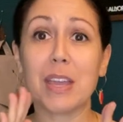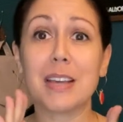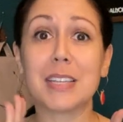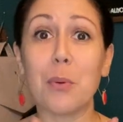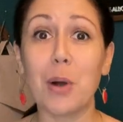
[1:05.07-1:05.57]

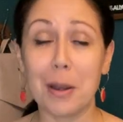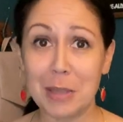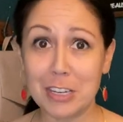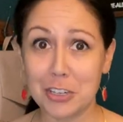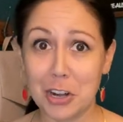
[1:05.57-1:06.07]
because I want to
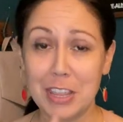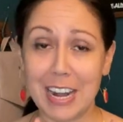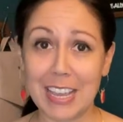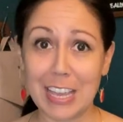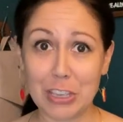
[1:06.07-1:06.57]
make sure that
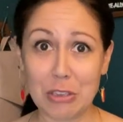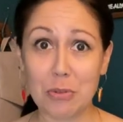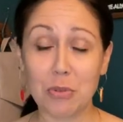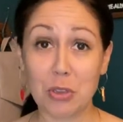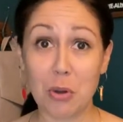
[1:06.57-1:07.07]
I get
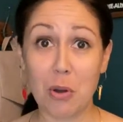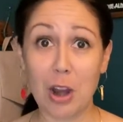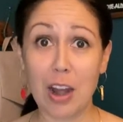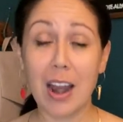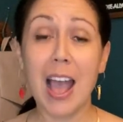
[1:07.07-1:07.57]
you
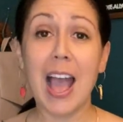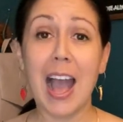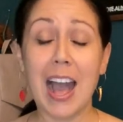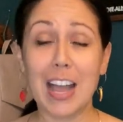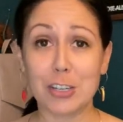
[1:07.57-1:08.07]
your
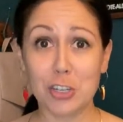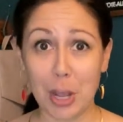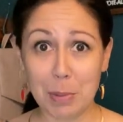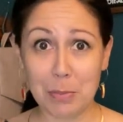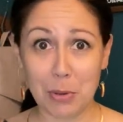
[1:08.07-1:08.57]
uh,
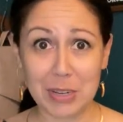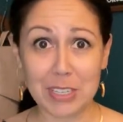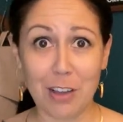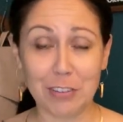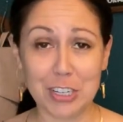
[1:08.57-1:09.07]
shopping bonus
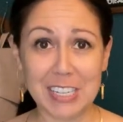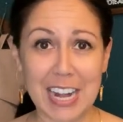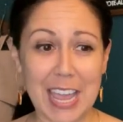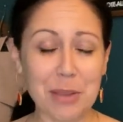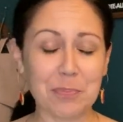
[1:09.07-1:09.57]
offer
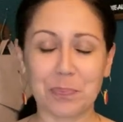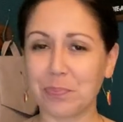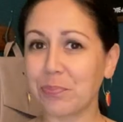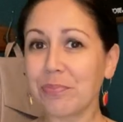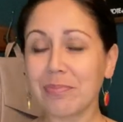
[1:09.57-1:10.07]
tonight.
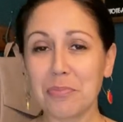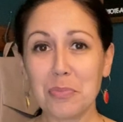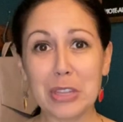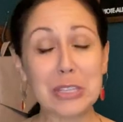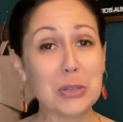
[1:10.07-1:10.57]

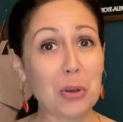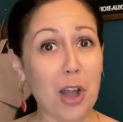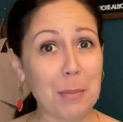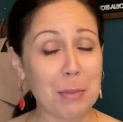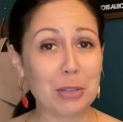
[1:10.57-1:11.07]
So
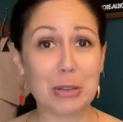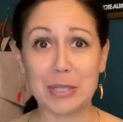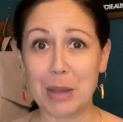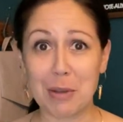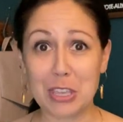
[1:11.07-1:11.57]
comment below so
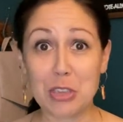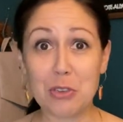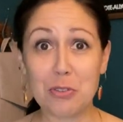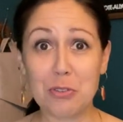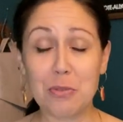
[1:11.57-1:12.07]
that way
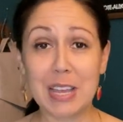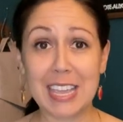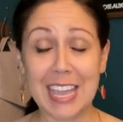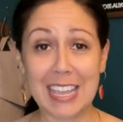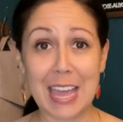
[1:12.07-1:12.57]
you
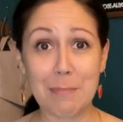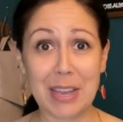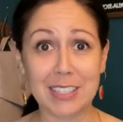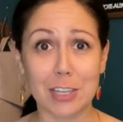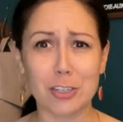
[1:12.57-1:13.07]
can get
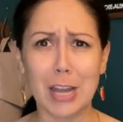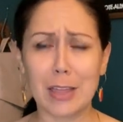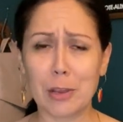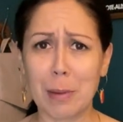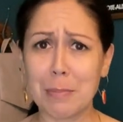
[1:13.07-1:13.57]
messaged
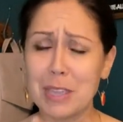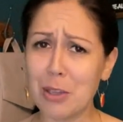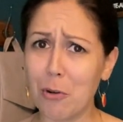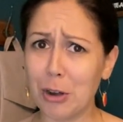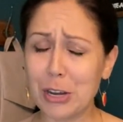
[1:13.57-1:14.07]
either by me
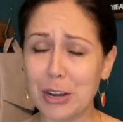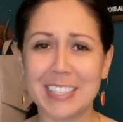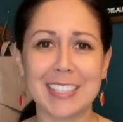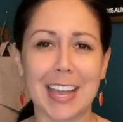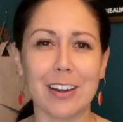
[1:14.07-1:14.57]
or your
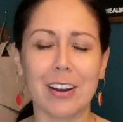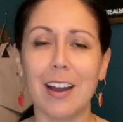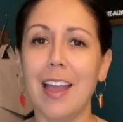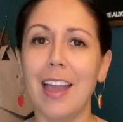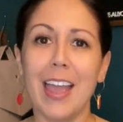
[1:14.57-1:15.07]

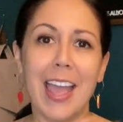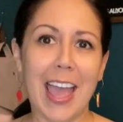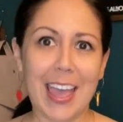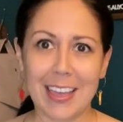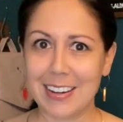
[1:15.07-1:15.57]
insider.
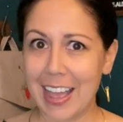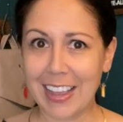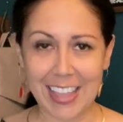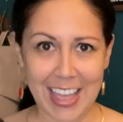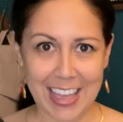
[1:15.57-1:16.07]
And
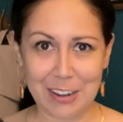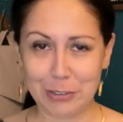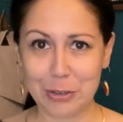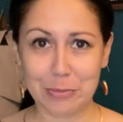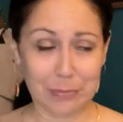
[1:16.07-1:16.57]
again, if
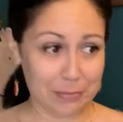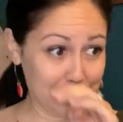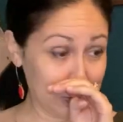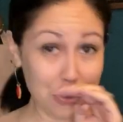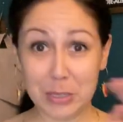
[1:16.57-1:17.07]
you,
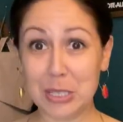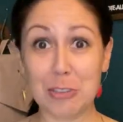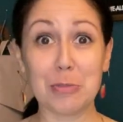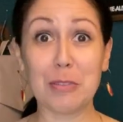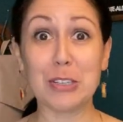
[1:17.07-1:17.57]
ooh,
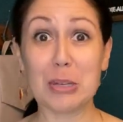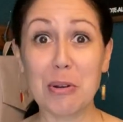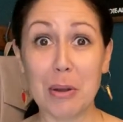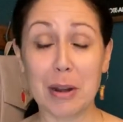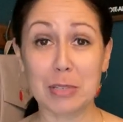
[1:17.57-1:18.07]
excuse me, if you
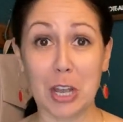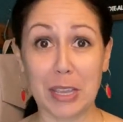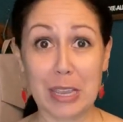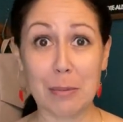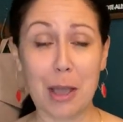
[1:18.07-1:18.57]
don't know what I'm
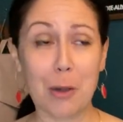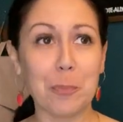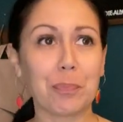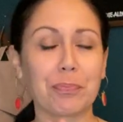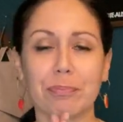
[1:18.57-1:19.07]
talking about,